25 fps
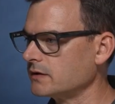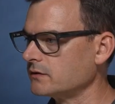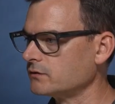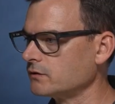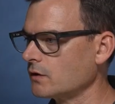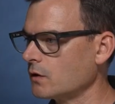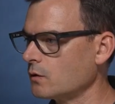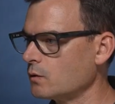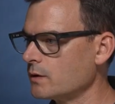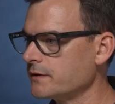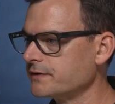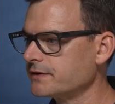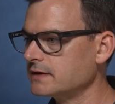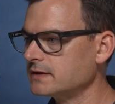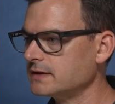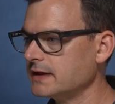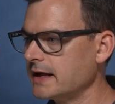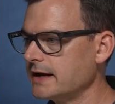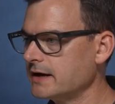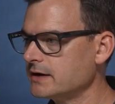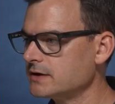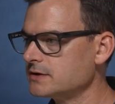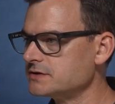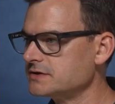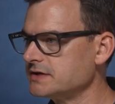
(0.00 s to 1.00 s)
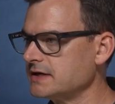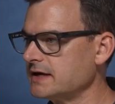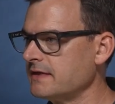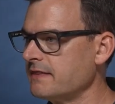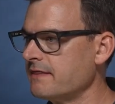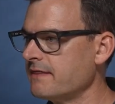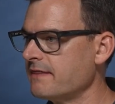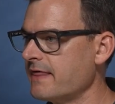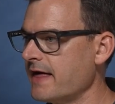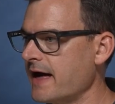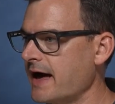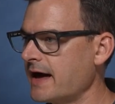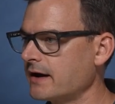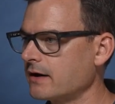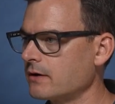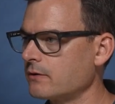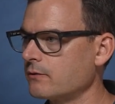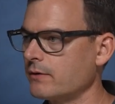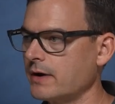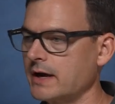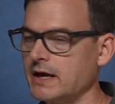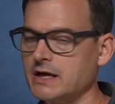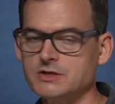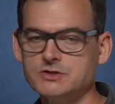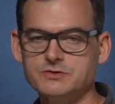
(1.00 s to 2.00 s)
so with the layers in that
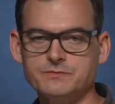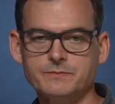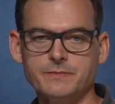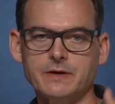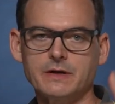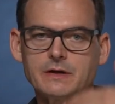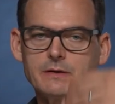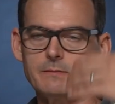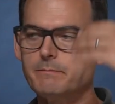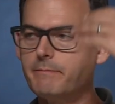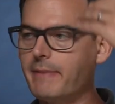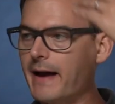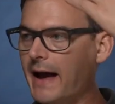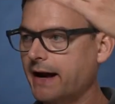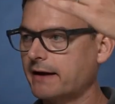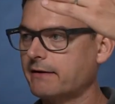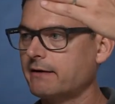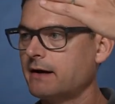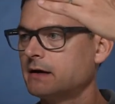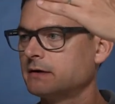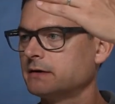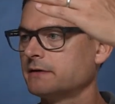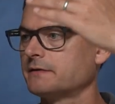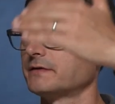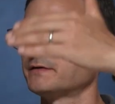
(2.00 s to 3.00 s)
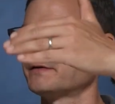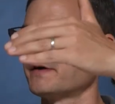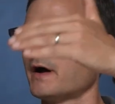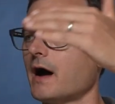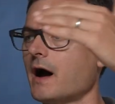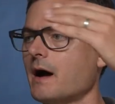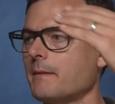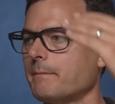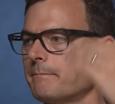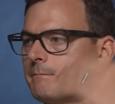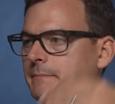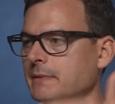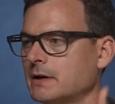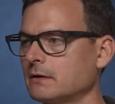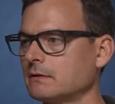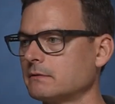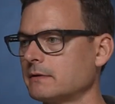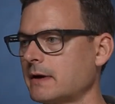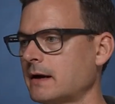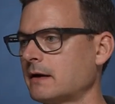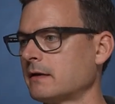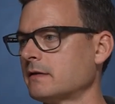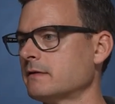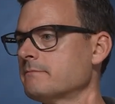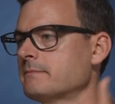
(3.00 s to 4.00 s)
arrangement, background at the top, middle
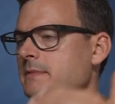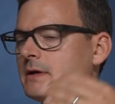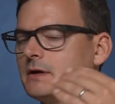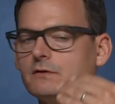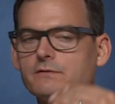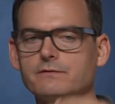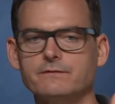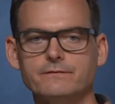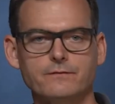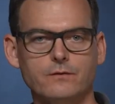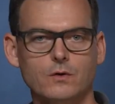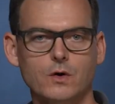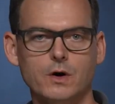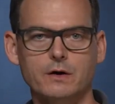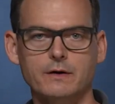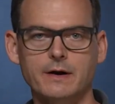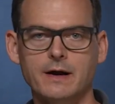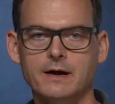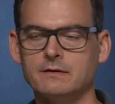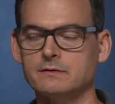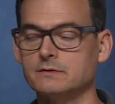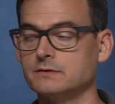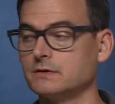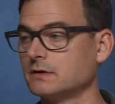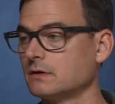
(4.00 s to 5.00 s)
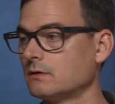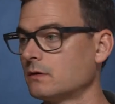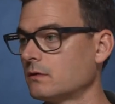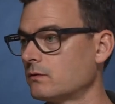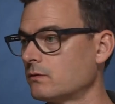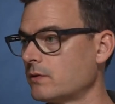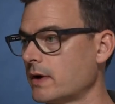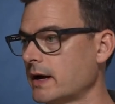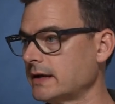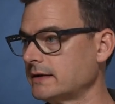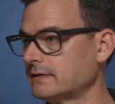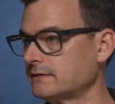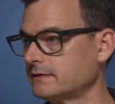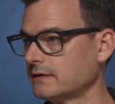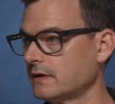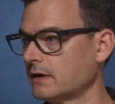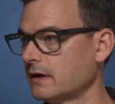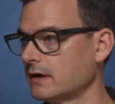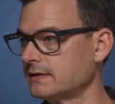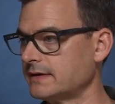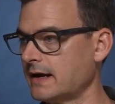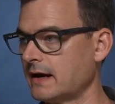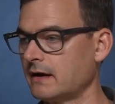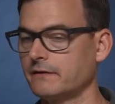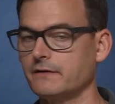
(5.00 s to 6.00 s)
ground in the middle, foreground right
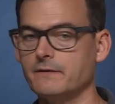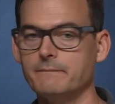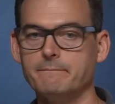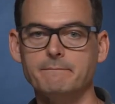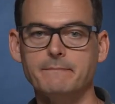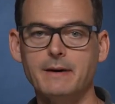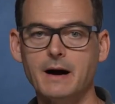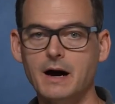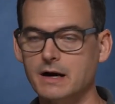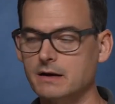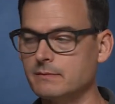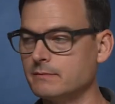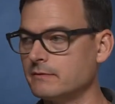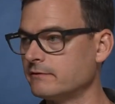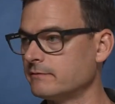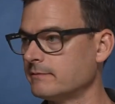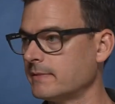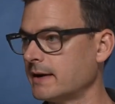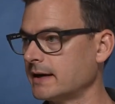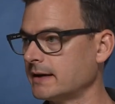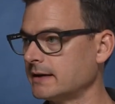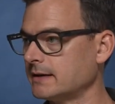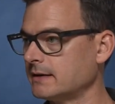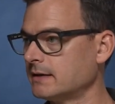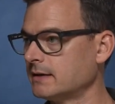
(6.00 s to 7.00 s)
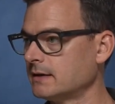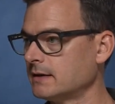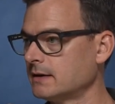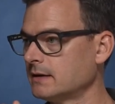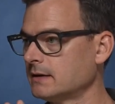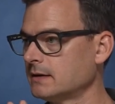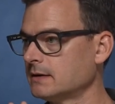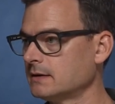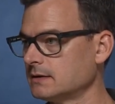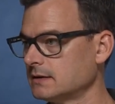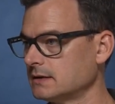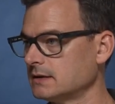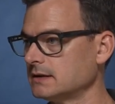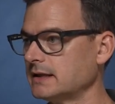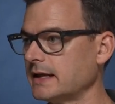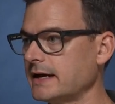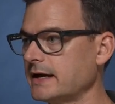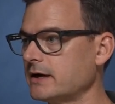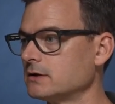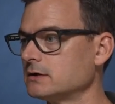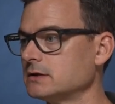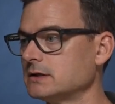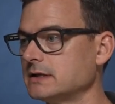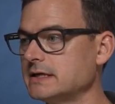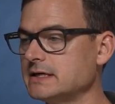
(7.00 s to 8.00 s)
down at the bottom of my
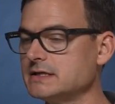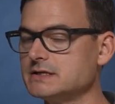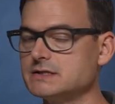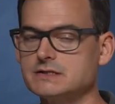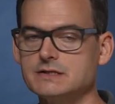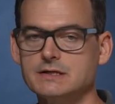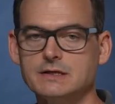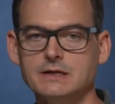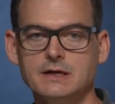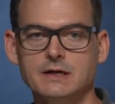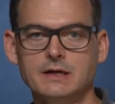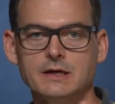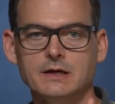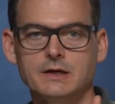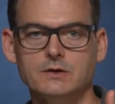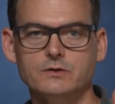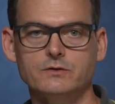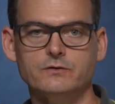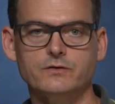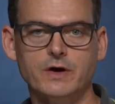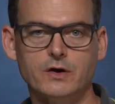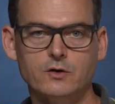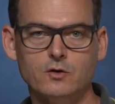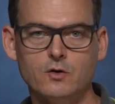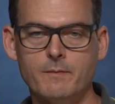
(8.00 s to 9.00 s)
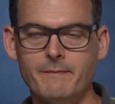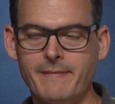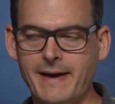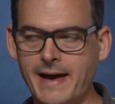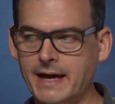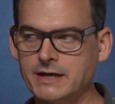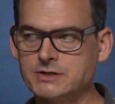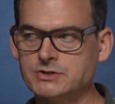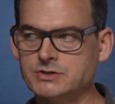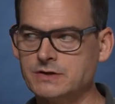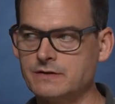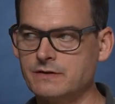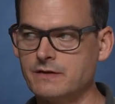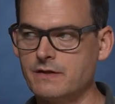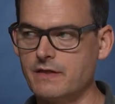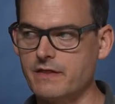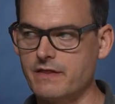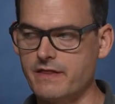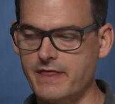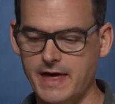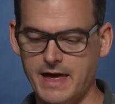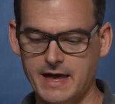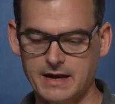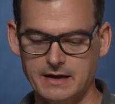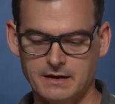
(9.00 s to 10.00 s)
layer list, you've got to imagine
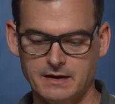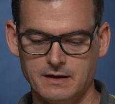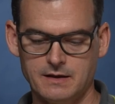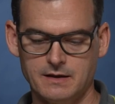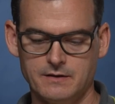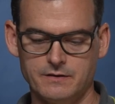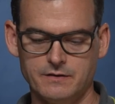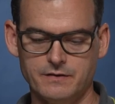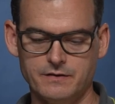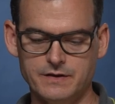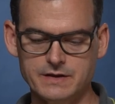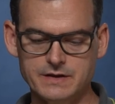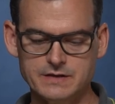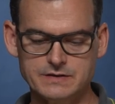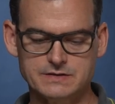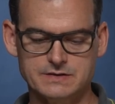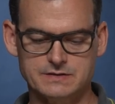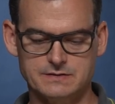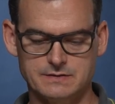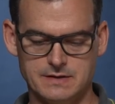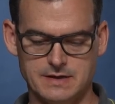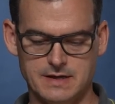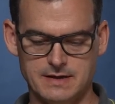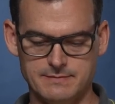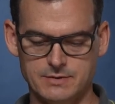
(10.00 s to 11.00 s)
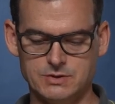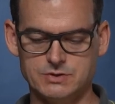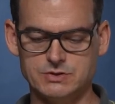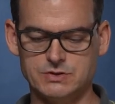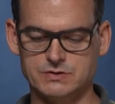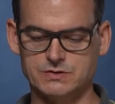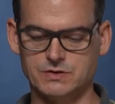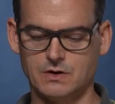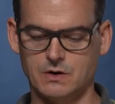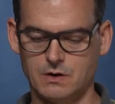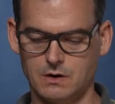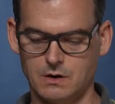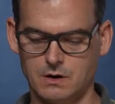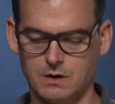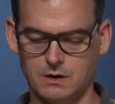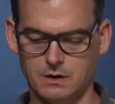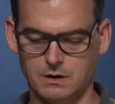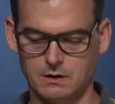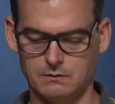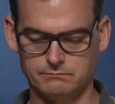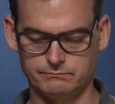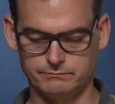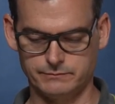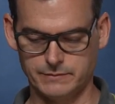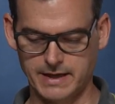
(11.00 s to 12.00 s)
that these images
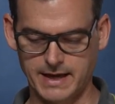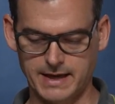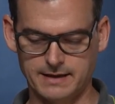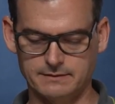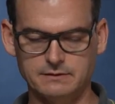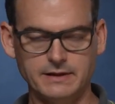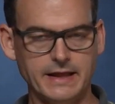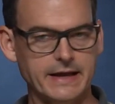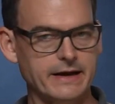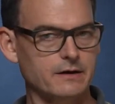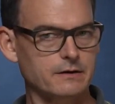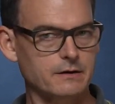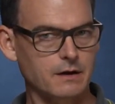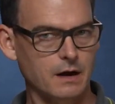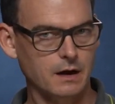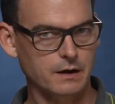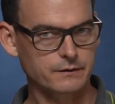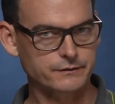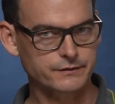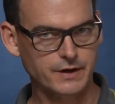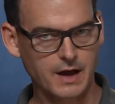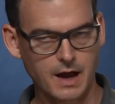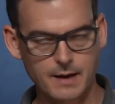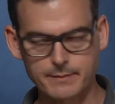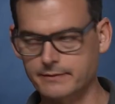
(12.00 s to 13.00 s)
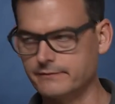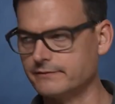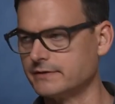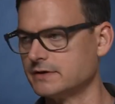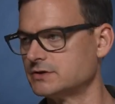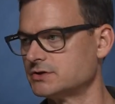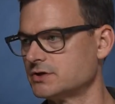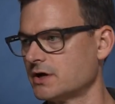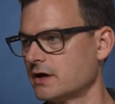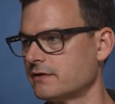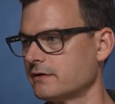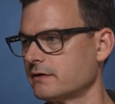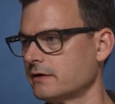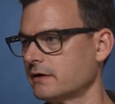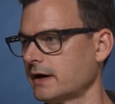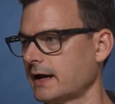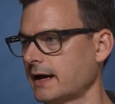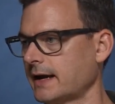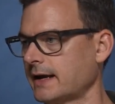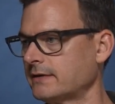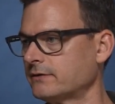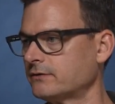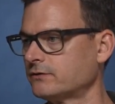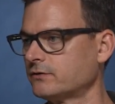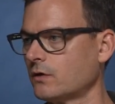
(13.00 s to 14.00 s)
are layered on top of each other.
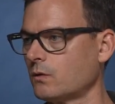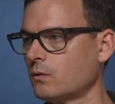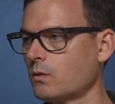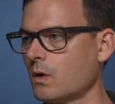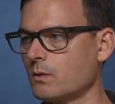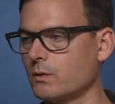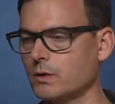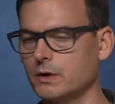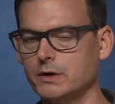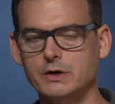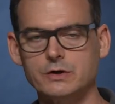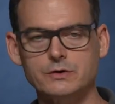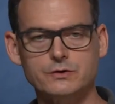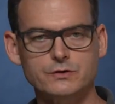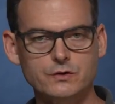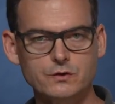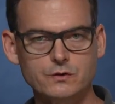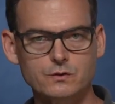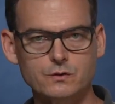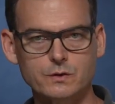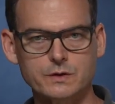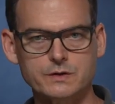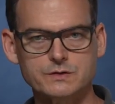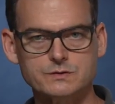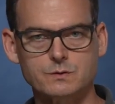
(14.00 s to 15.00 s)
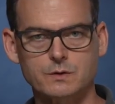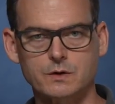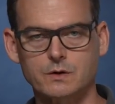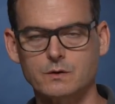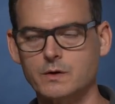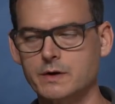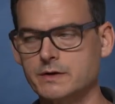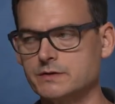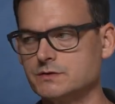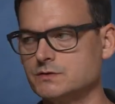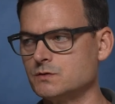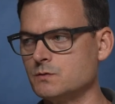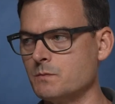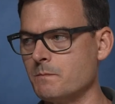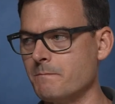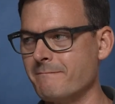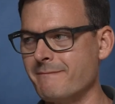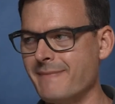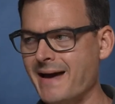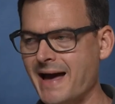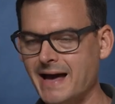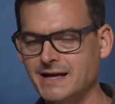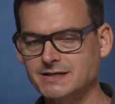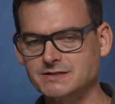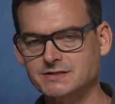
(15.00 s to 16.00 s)
And so what we're going to do is we're going
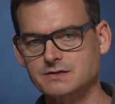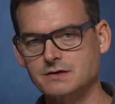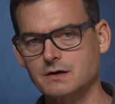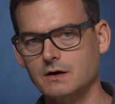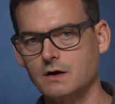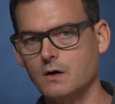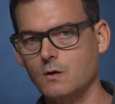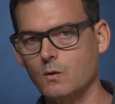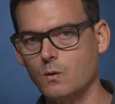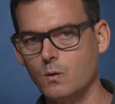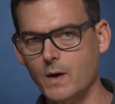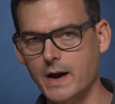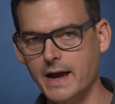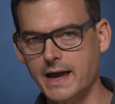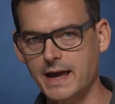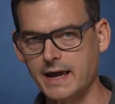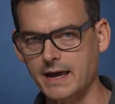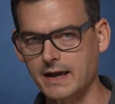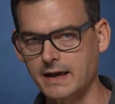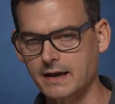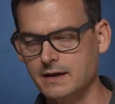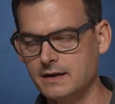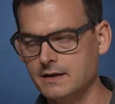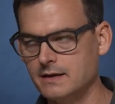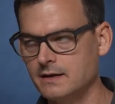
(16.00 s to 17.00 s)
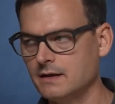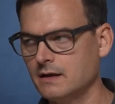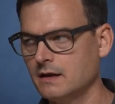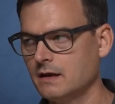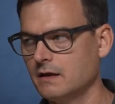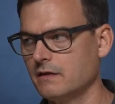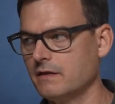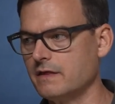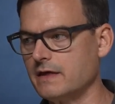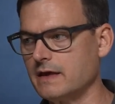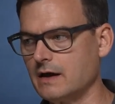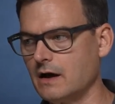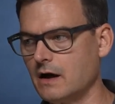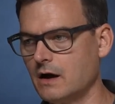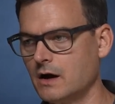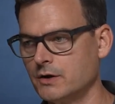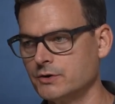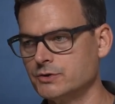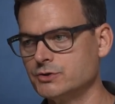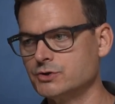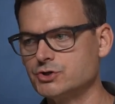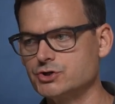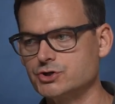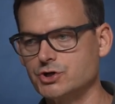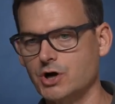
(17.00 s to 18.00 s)
mask away the
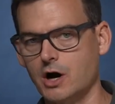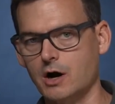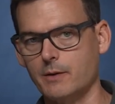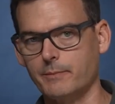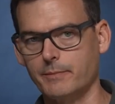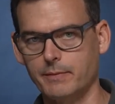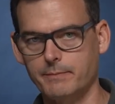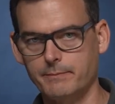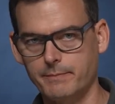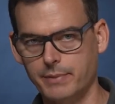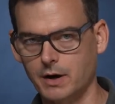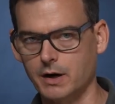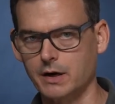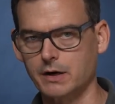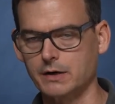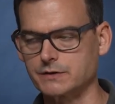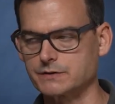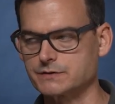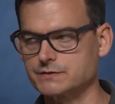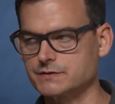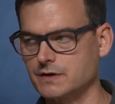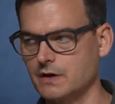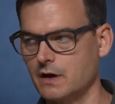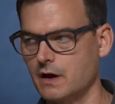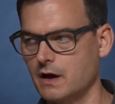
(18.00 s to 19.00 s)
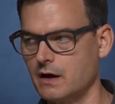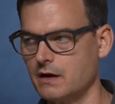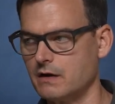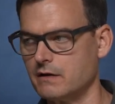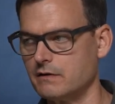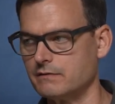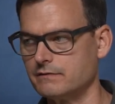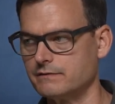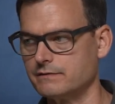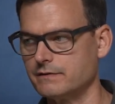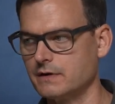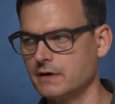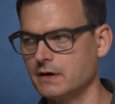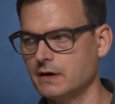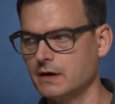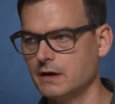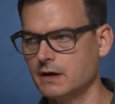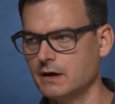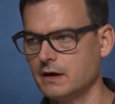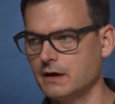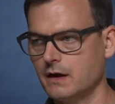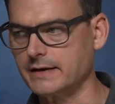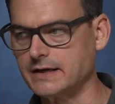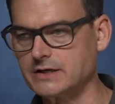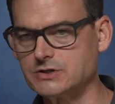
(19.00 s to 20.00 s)
unsharp parts of
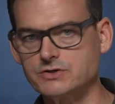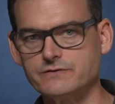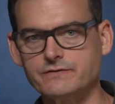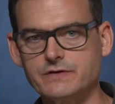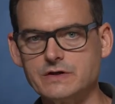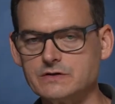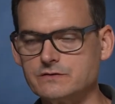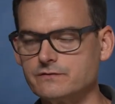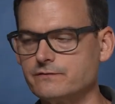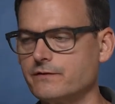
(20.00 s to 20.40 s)
each of these